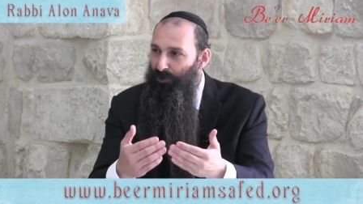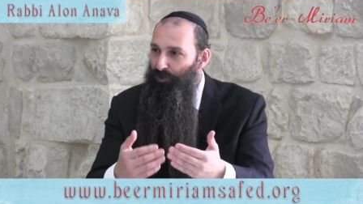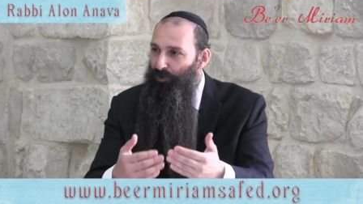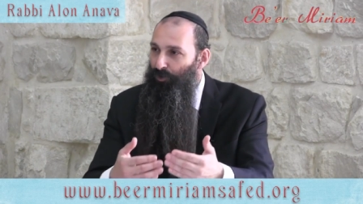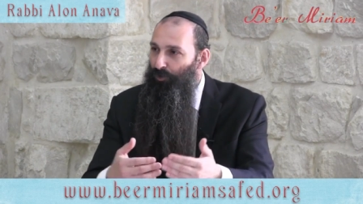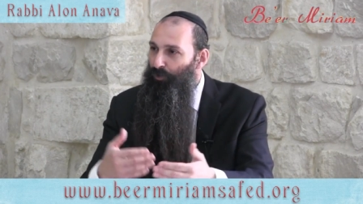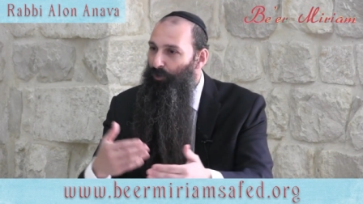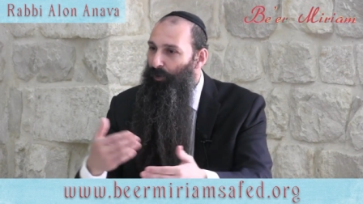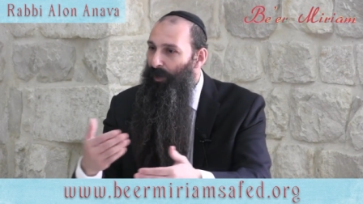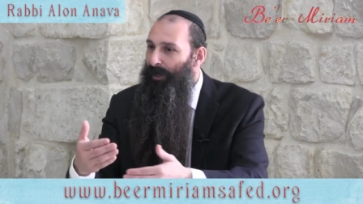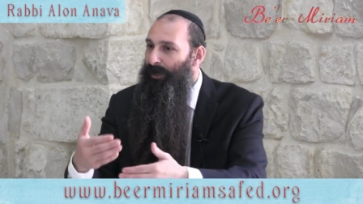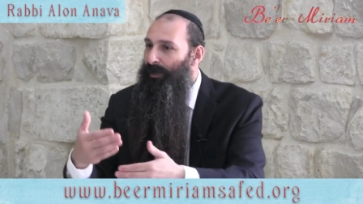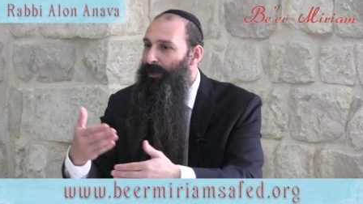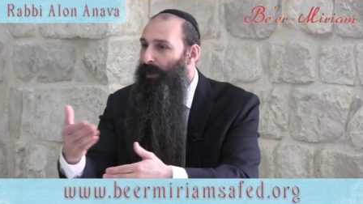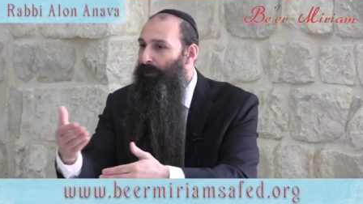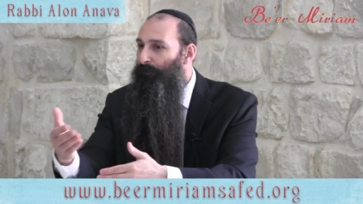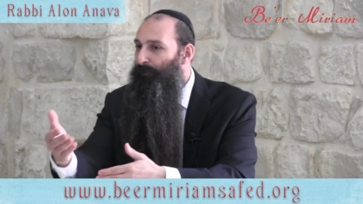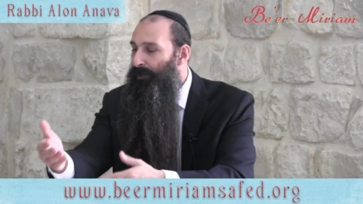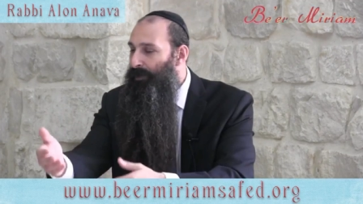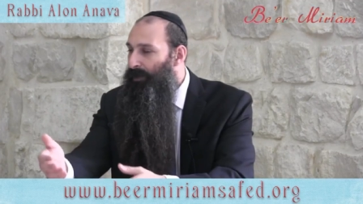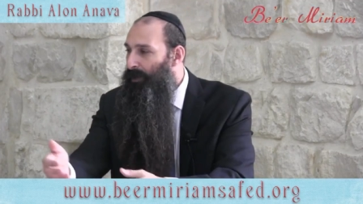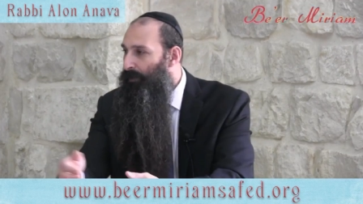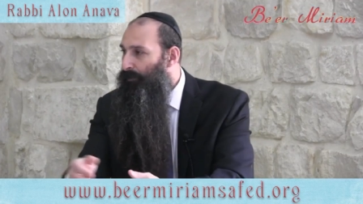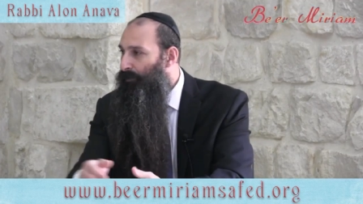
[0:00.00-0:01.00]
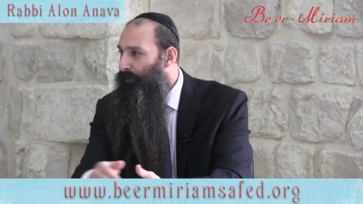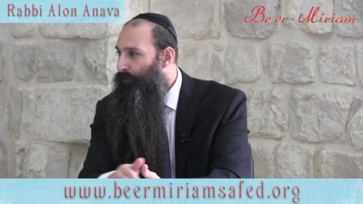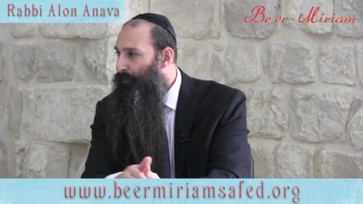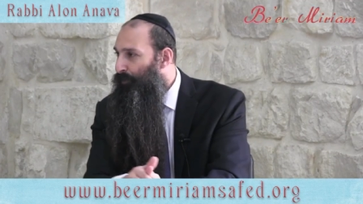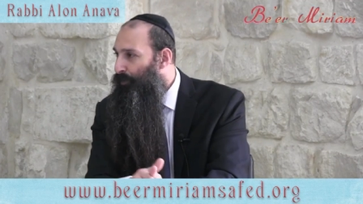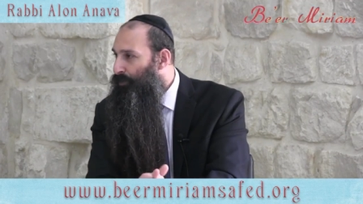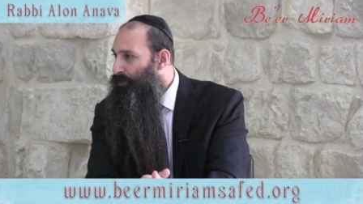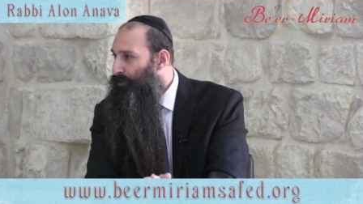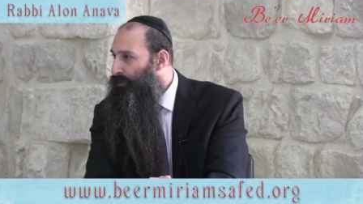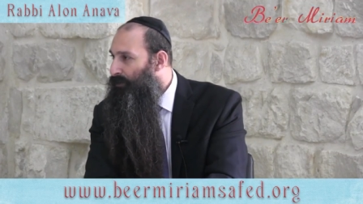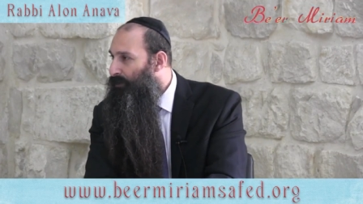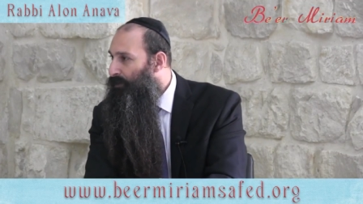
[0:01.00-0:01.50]
to wake up another
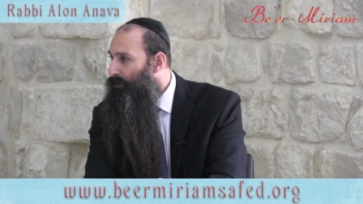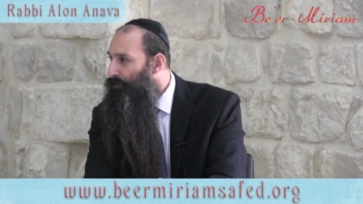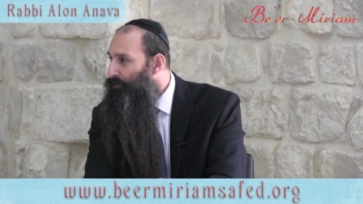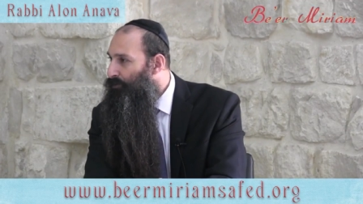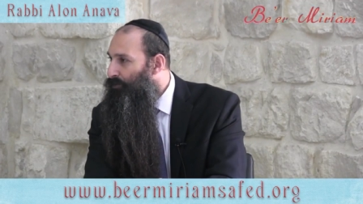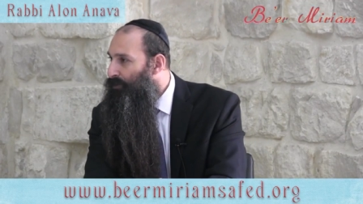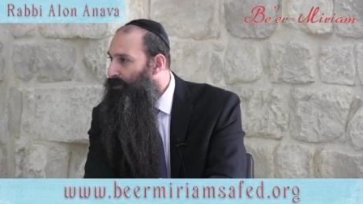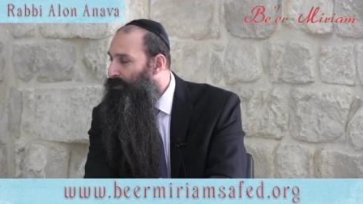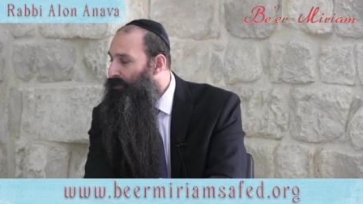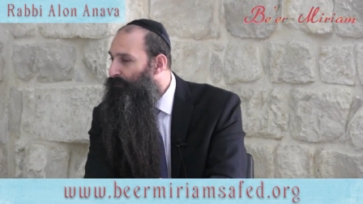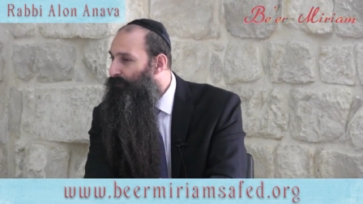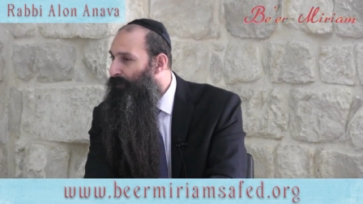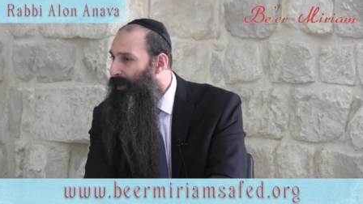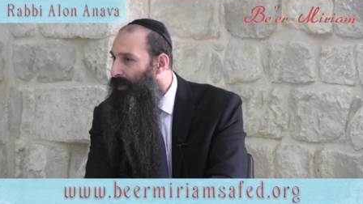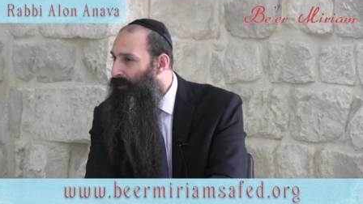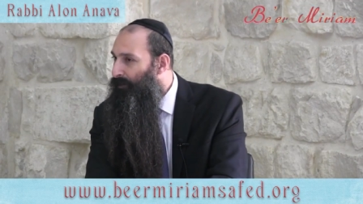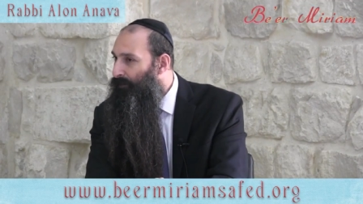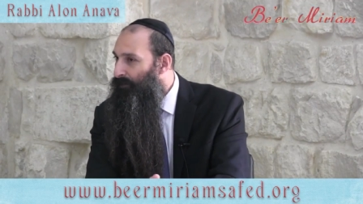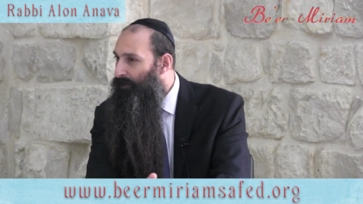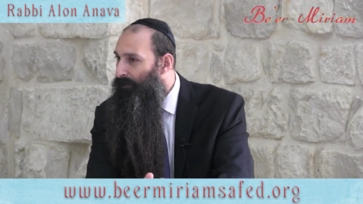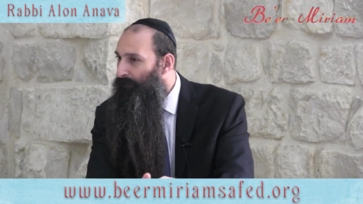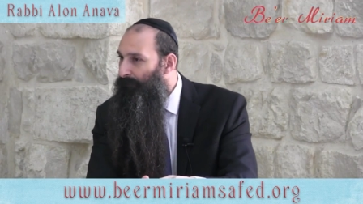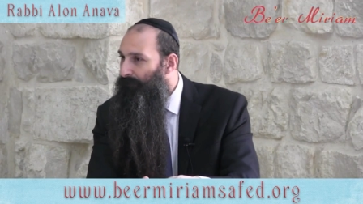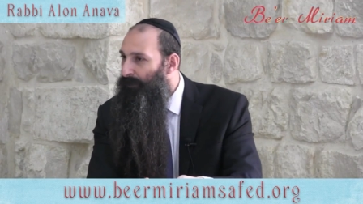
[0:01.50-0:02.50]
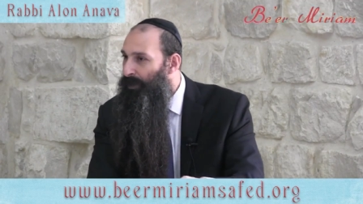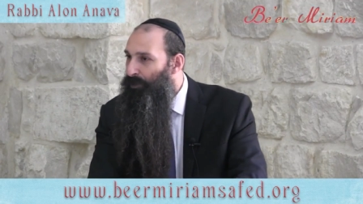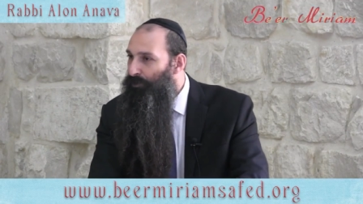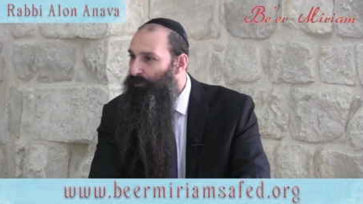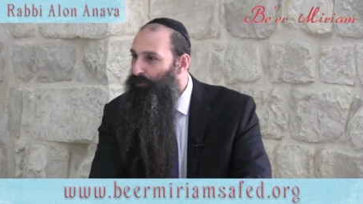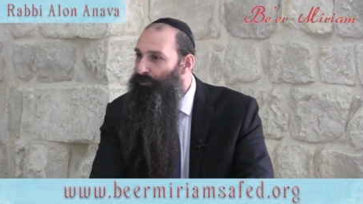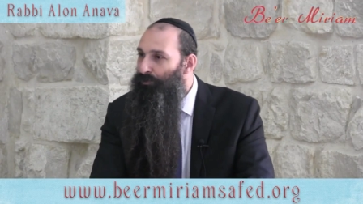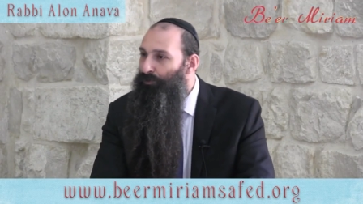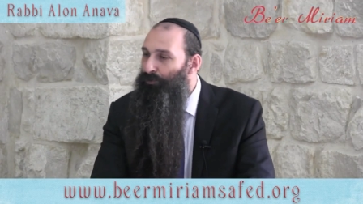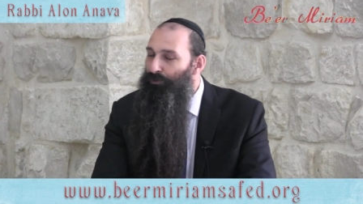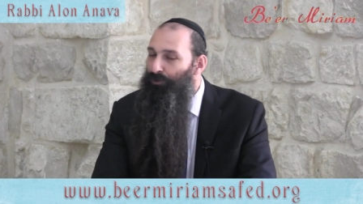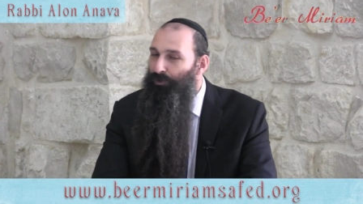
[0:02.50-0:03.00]
person and to inspire them
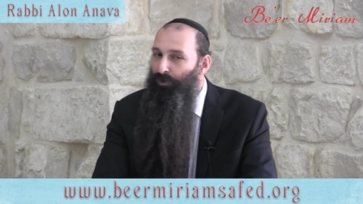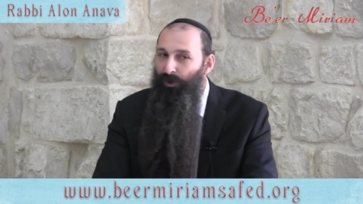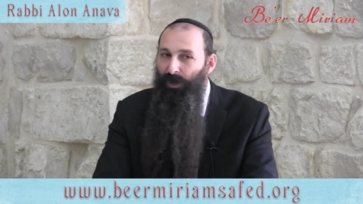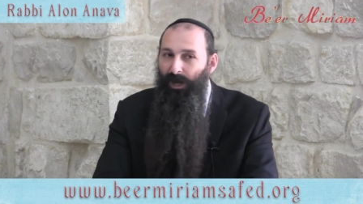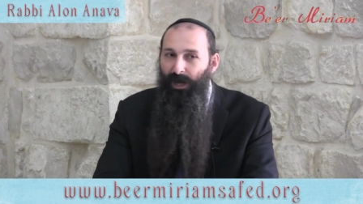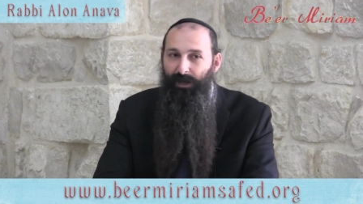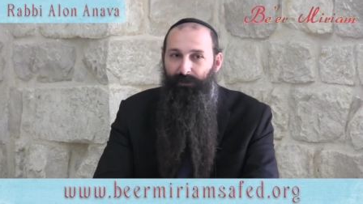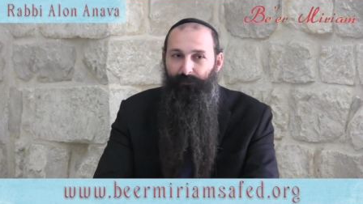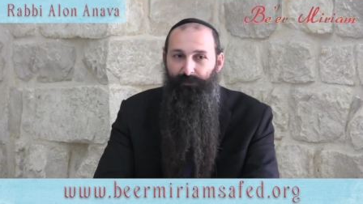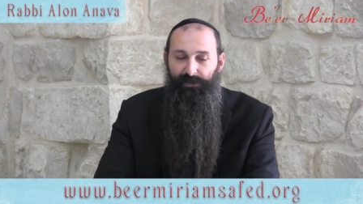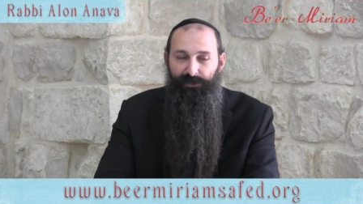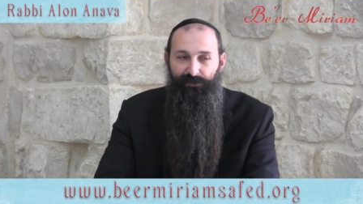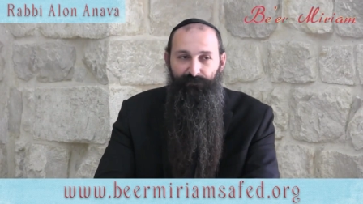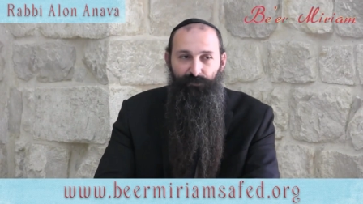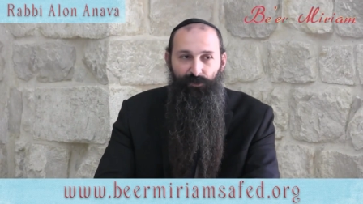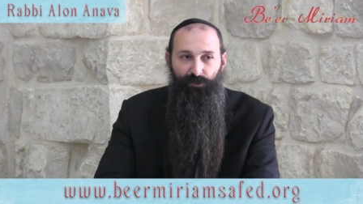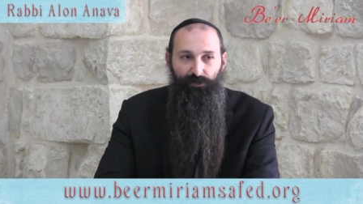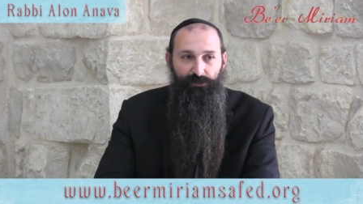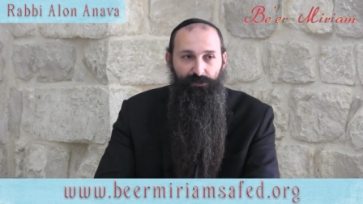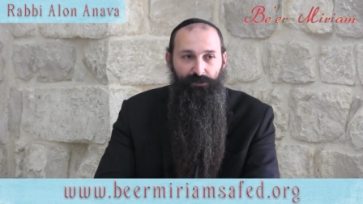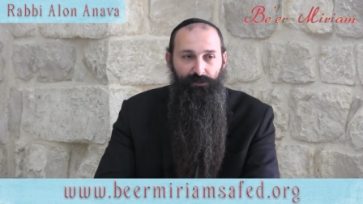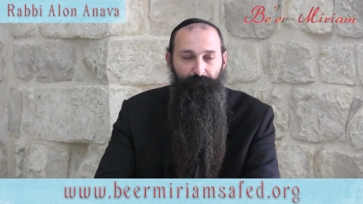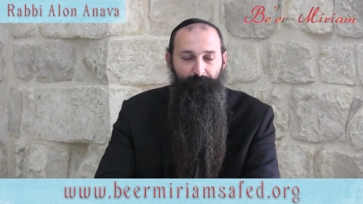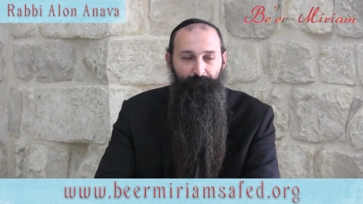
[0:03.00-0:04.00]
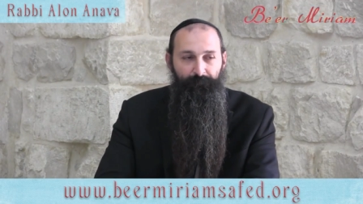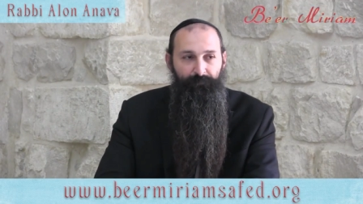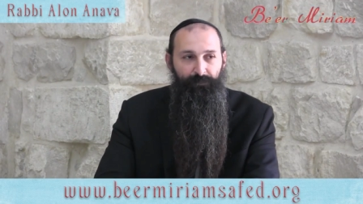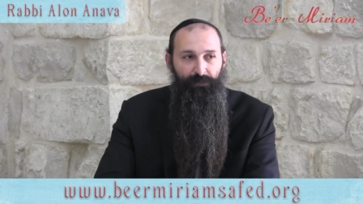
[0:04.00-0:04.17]
to do Torah and mitzvot.